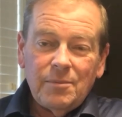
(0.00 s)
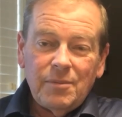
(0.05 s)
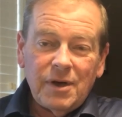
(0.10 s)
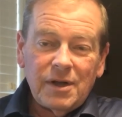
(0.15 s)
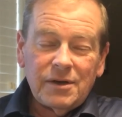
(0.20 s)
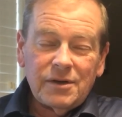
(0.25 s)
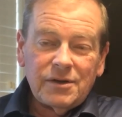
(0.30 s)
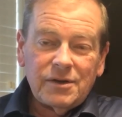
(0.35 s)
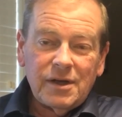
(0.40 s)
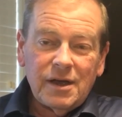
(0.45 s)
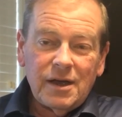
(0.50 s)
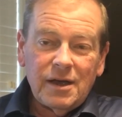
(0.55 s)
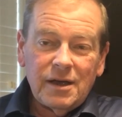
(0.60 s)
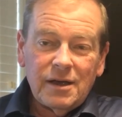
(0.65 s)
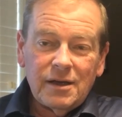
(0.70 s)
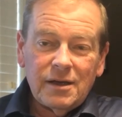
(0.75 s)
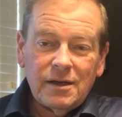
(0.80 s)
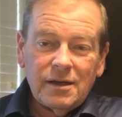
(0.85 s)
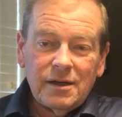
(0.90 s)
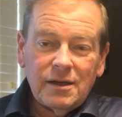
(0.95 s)
But,
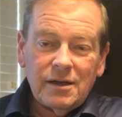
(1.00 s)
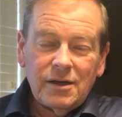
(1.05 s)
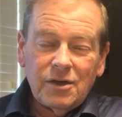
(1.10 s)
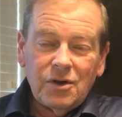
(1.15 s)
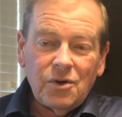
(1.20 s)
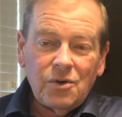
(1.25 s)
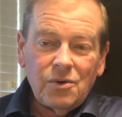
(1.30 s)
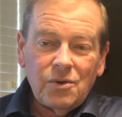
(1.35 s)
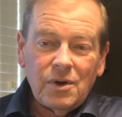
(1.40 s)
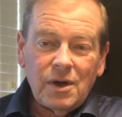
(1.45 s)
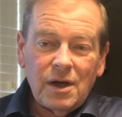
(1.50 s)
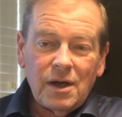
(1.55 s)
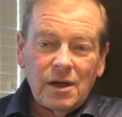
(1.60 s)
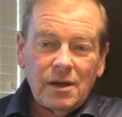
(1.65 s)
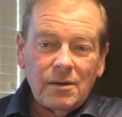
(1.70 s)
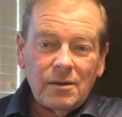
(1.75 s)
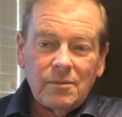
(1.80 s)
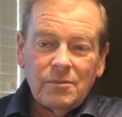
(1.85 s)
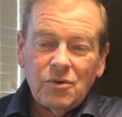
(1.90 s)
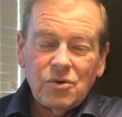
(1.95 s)
you
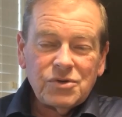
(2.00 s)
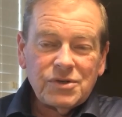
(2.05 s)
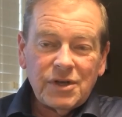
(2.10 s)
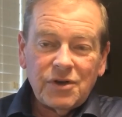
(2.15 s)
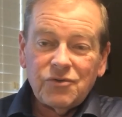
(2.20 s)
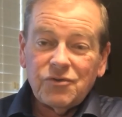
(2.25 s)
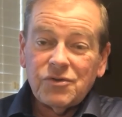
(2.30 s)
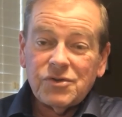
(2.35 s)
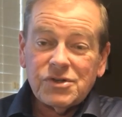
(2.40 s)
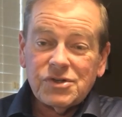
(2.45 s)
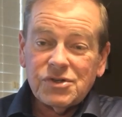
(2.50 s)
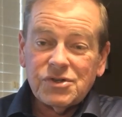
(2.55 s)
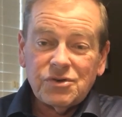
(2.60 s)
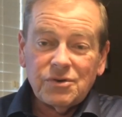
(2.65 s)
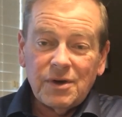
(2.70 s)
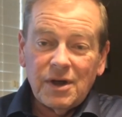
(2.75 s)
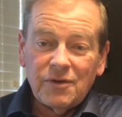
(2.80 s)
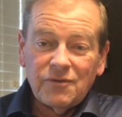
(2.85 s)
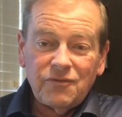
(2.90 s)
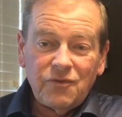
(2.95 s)
know, most entrances
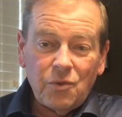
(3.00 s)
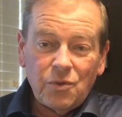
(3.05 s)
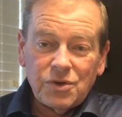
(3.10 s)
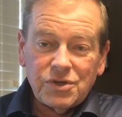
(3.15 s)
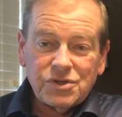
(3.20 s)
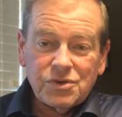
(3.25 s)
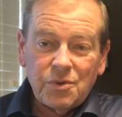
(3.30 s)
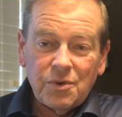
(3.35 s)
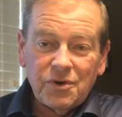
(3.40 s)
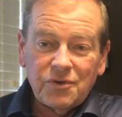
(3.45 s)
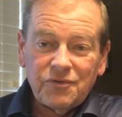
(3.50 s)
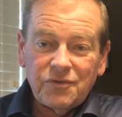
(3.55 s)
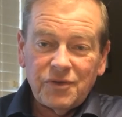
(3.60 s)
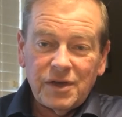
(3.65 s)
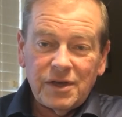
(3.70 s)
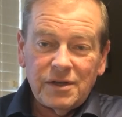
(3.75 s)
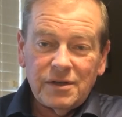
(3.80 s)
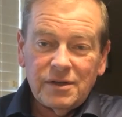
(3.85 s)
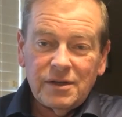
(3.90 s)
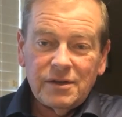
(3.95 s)
are around 40 square
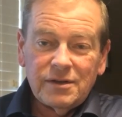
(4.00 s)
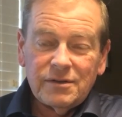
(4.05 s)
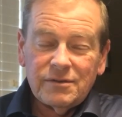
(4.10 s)
feet.